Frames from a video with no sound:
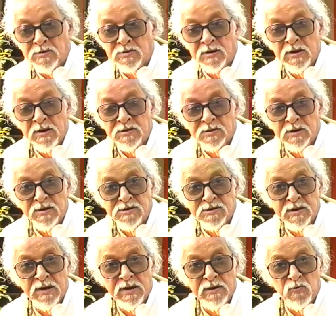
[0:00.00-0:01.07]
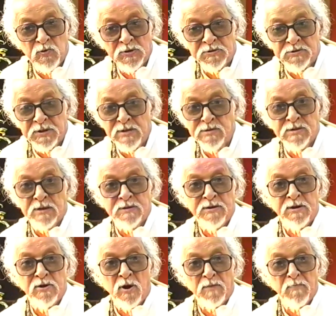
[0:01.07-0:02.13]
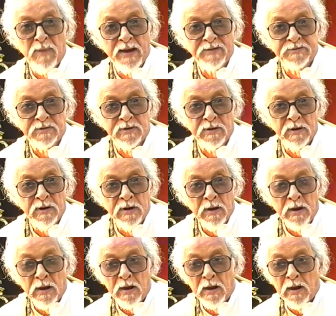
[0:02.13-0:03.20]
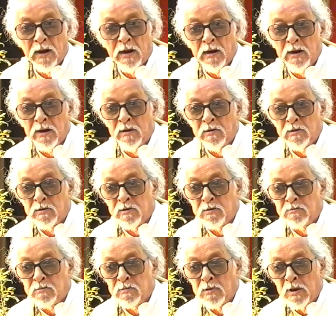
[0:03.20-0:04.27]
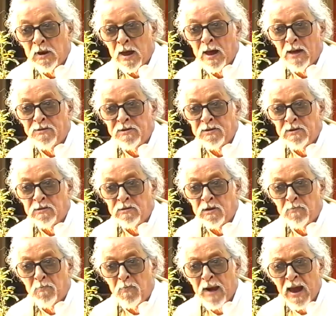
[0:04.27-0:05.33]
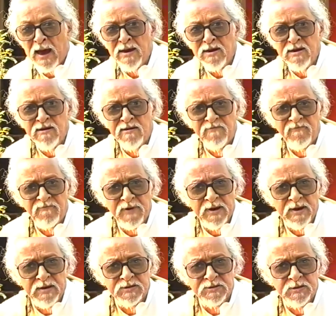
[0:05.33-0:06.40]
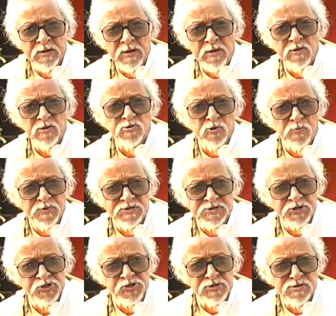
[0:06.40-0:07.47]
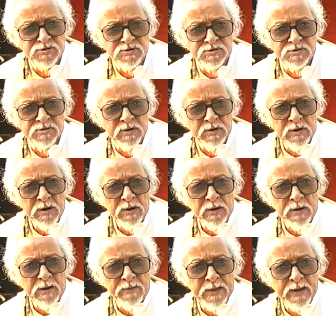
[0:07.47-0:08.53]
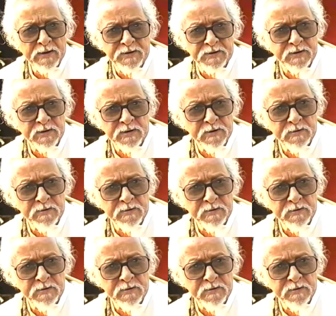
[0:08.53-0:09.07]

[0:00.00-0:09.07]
It's concerned with things that did not matter, and the blind faith, the superstitions that